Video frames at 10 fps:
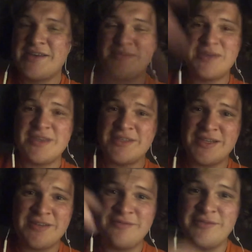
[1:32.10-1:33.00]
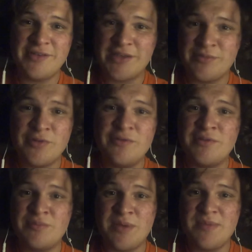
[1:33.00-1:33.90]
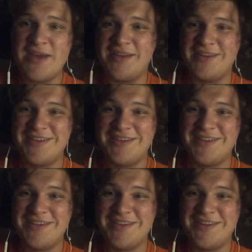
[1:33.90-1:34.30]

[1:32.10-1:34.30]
because I didn't feel like moving my bed.